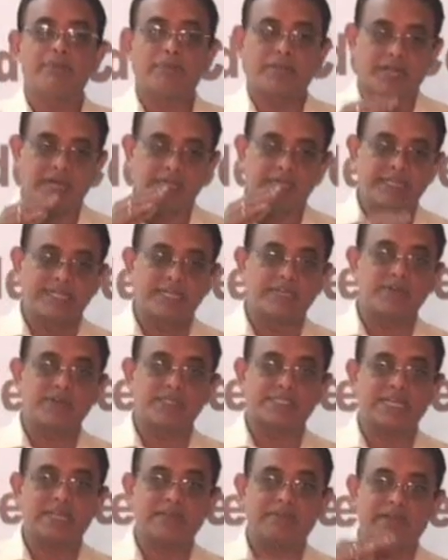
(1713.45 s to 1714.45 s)

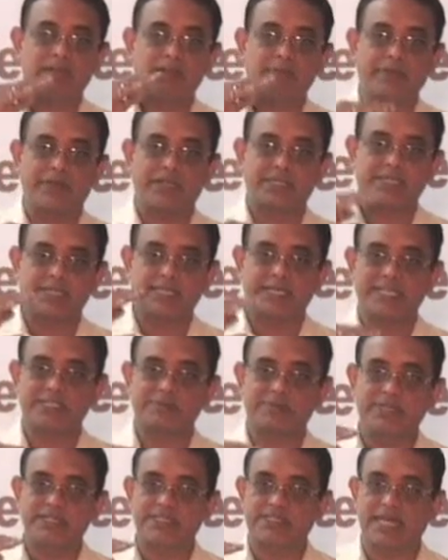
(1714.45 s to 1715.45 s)
Continuously, when a patient has
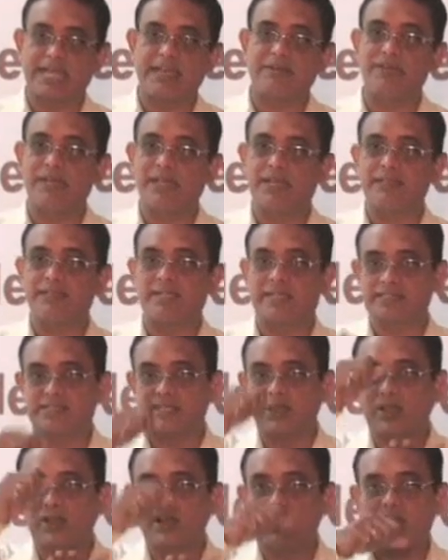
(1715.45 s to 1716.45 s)
been traveling, there is a
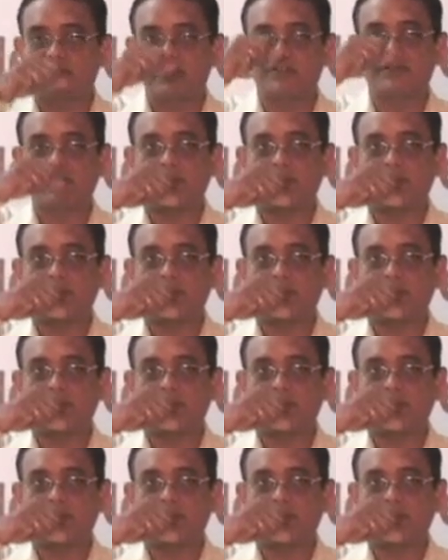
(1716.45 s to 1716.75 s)
lot of